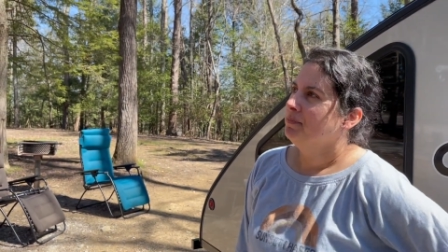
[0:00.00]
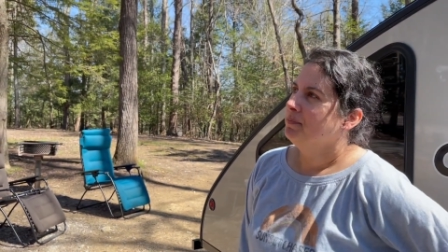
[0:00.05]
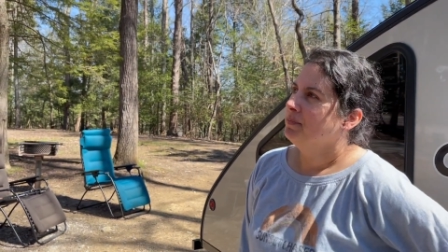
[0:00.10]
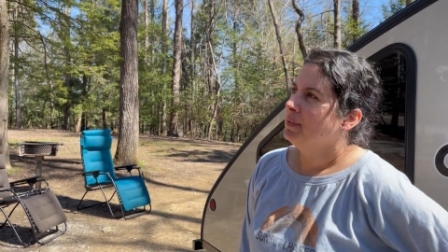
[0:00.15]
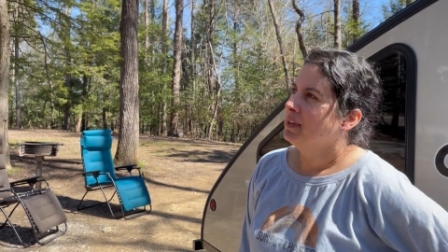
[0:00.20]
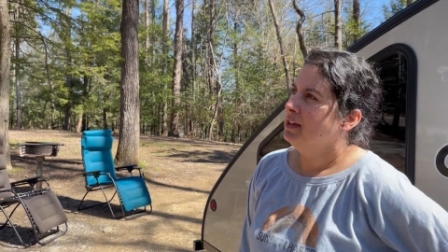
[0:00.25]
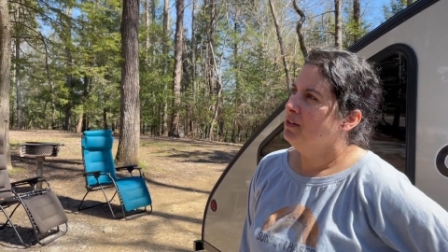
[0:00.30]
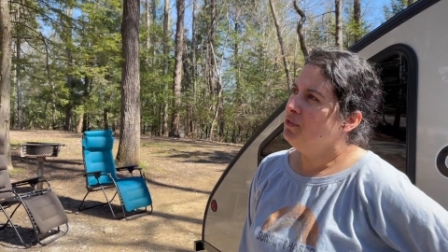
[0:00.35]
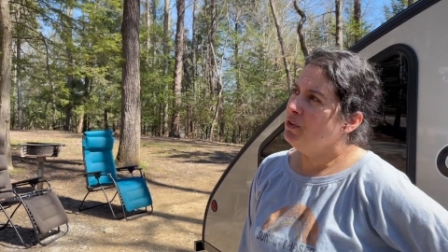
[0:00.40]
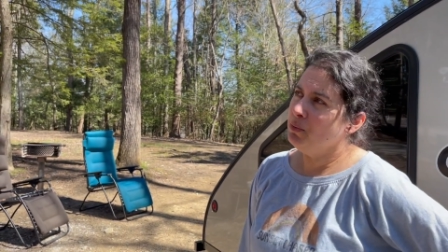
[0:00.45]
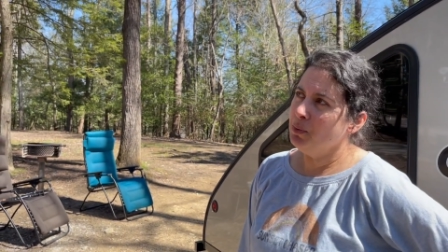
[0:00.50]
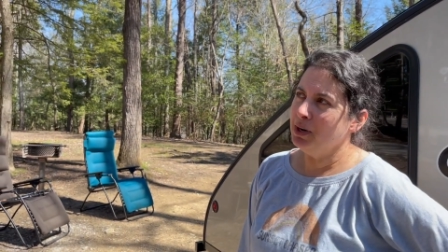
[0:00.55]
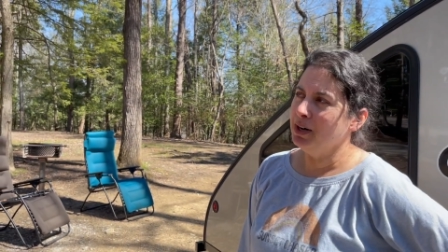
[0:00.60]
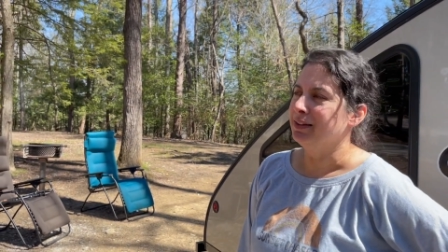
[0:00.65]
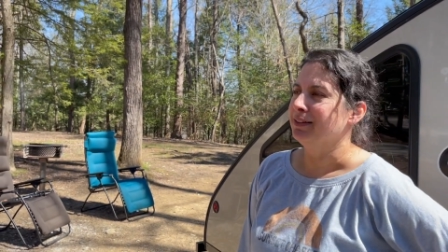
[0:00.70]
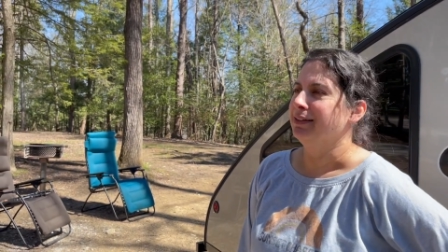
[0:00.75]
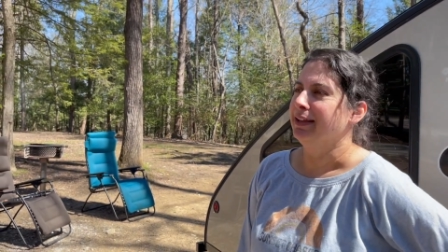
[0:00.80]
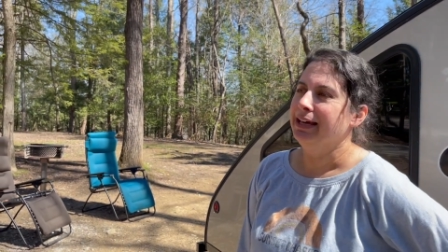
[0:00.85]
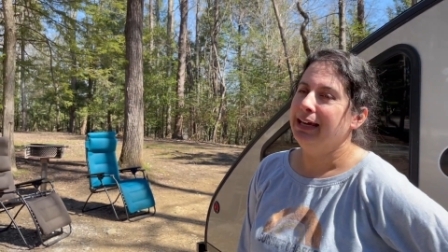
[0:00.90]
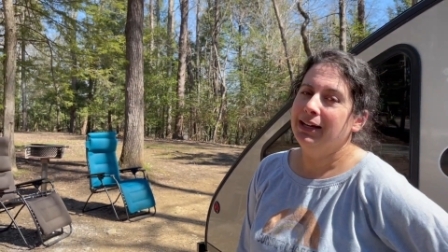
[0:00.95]
If it were a
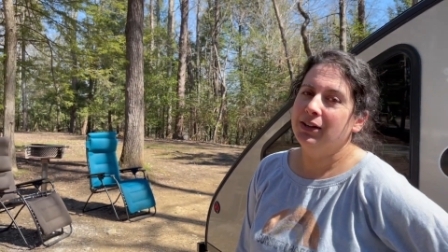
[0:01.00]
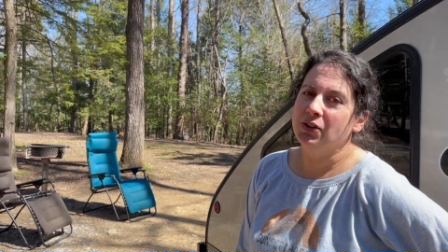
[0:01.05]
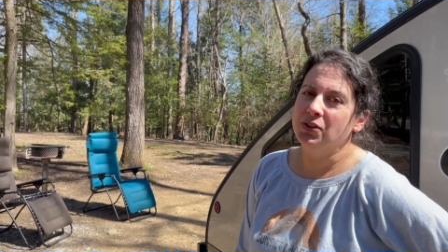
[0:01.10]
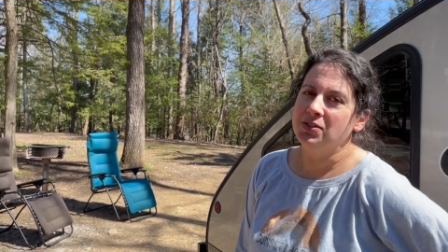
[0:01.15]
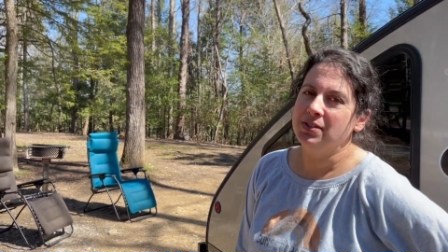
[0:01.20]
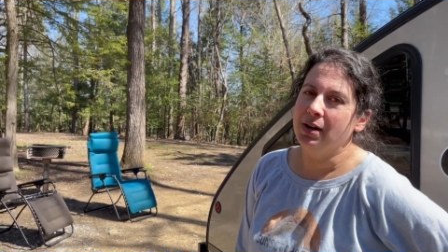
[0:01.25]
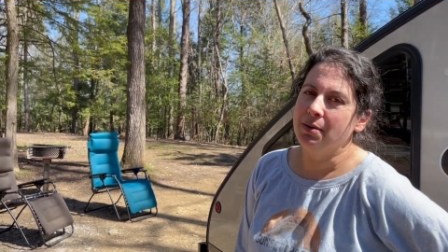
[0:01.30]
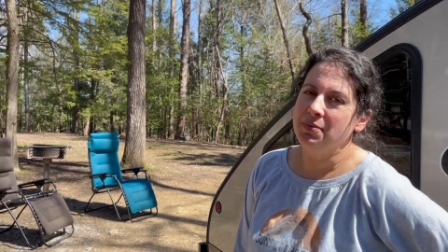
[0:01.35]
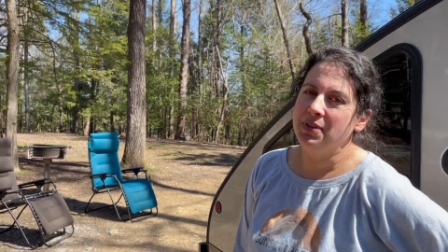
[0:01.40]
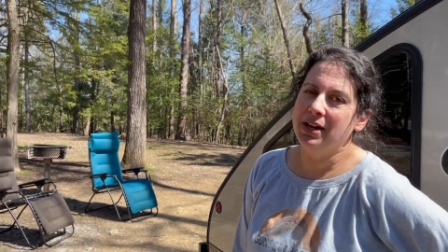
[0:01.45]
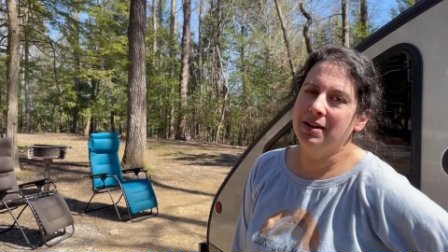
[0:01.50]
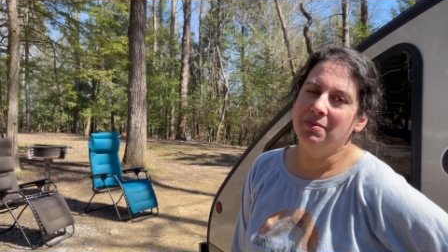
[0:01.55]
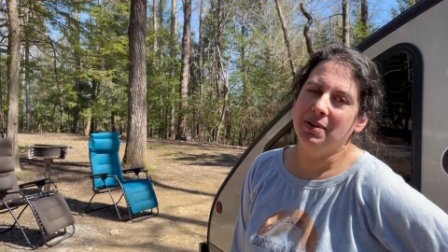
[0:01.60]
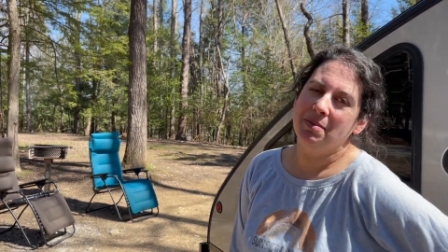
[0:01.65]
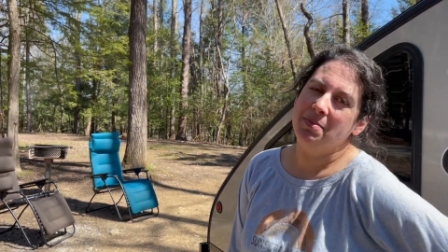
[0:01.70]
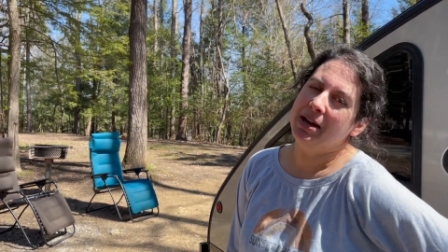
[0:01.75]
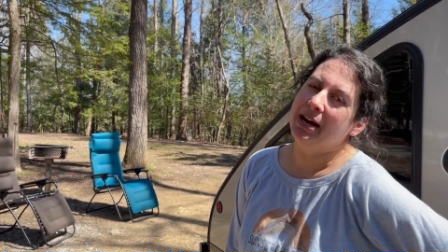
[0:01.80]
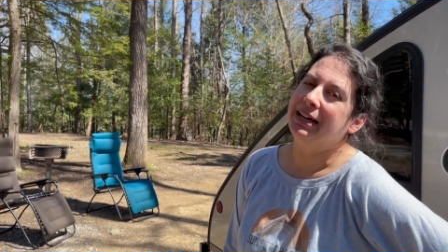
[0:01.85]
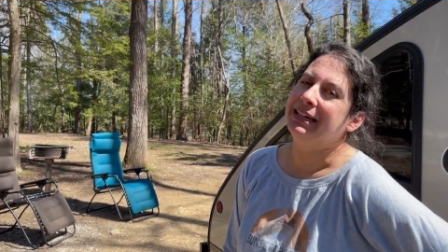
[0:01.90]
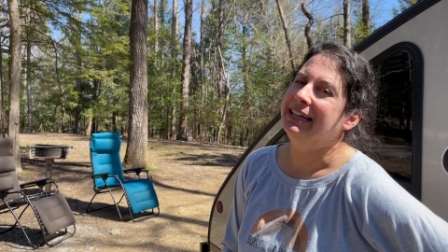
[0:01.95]
lake or something,
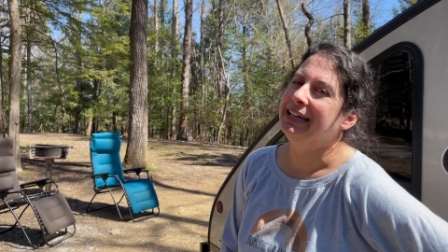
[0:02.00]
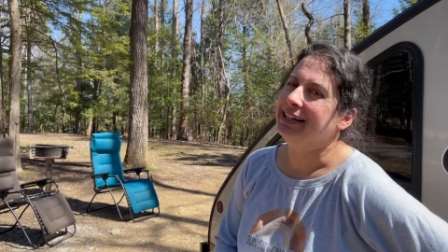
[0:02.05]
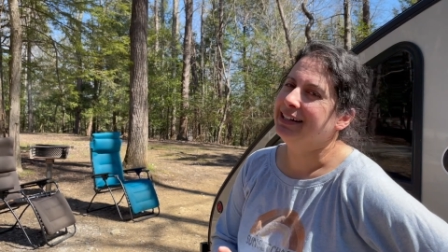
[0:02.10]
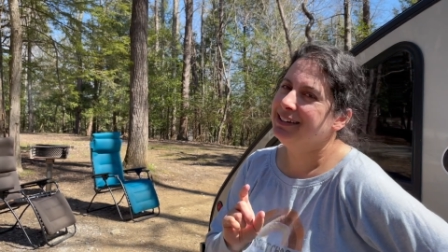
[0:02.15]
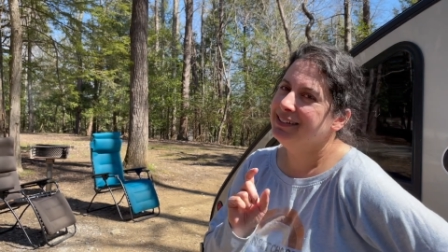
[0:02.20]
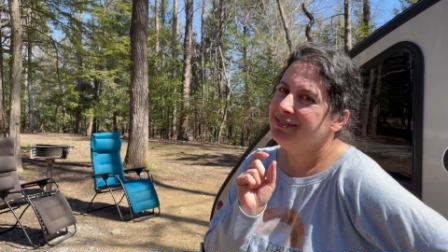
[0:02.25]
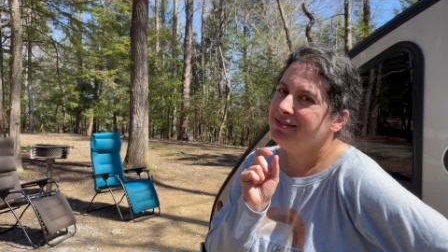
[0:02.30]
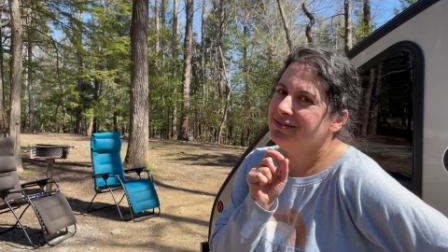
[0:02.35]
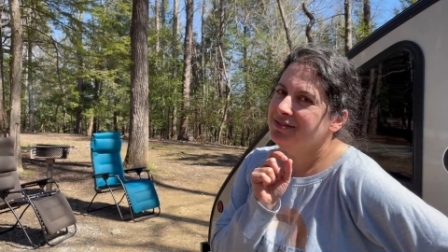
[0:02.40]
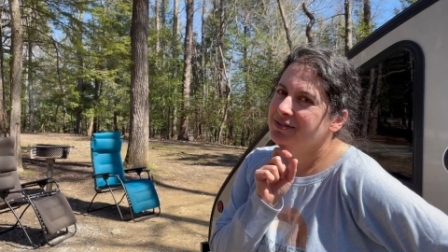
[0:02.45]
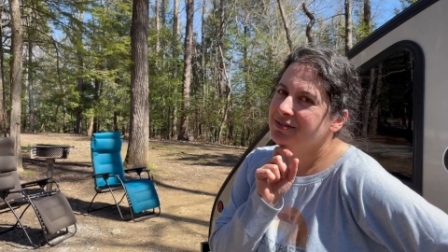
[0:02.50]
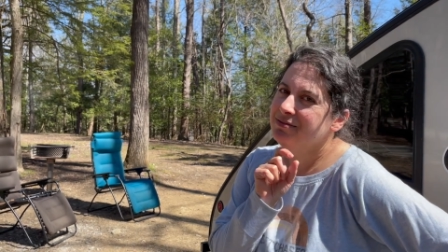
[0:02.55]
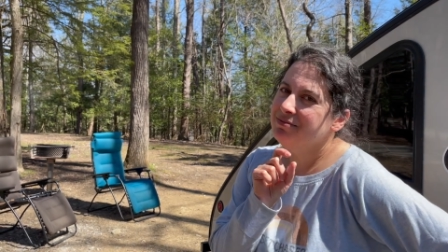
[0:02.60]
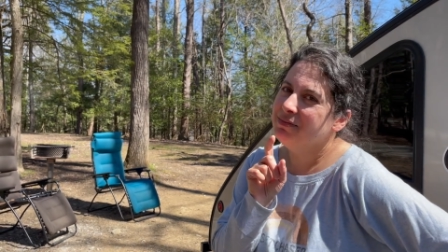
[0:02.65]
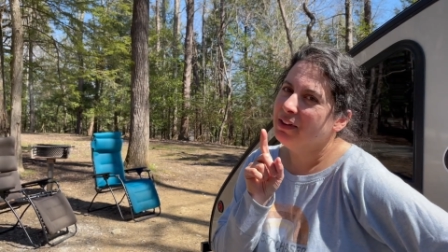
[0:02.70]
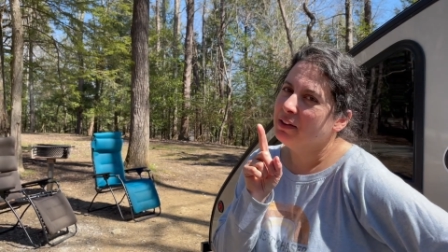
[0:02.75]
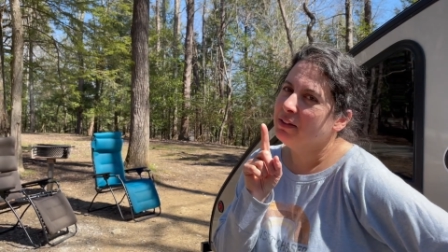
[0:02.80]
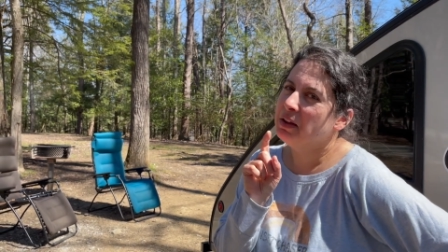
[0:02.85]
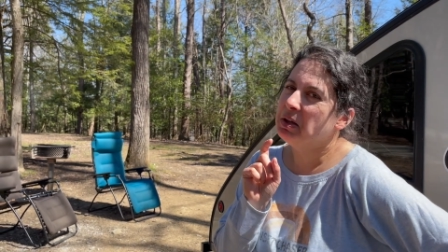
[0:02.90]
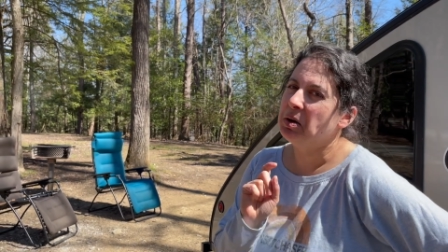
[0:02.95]
maybe I'd get
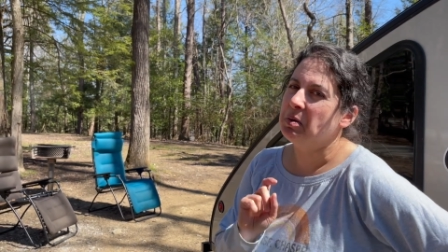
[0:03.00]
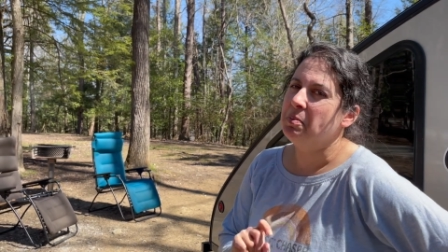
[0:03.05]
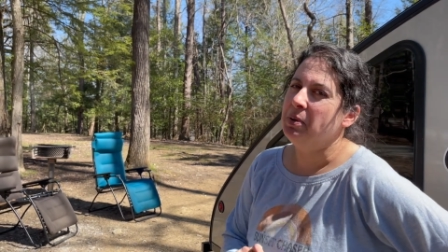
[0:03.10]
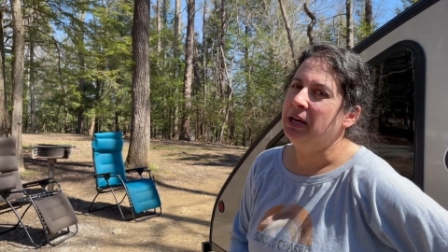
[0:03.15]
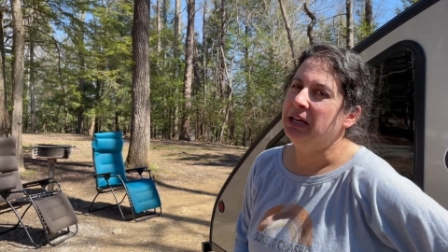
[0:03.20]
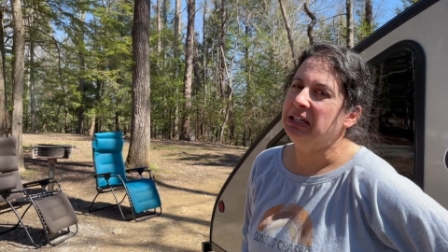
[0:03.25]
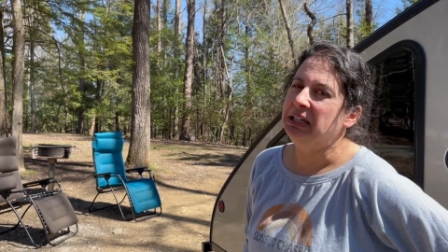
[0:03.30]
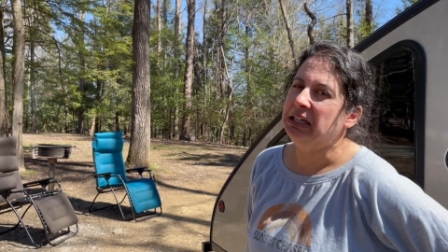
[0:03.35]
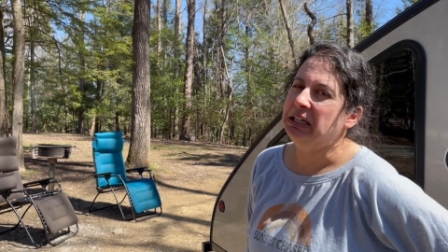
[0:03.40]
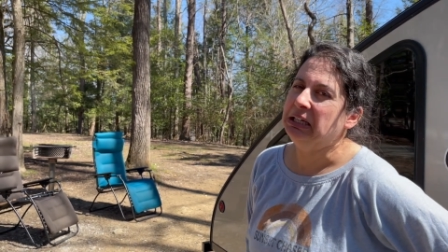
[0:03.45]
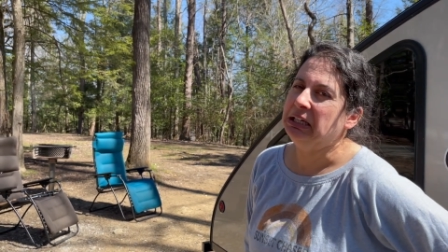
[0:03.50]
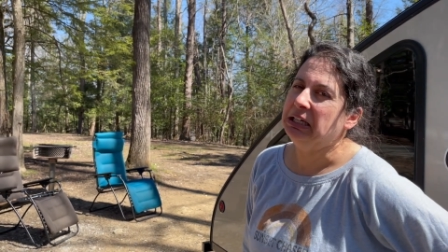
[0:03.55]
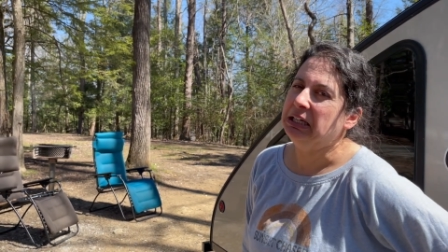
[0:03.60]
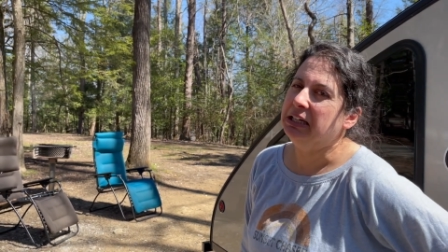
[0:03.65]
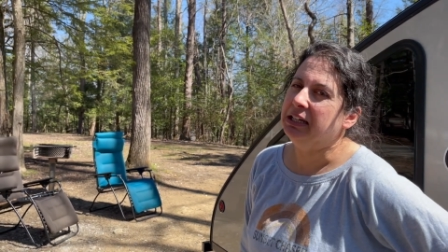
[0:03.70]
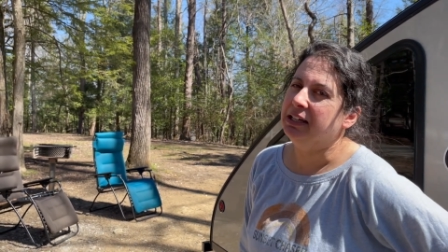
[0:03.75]
a little picky.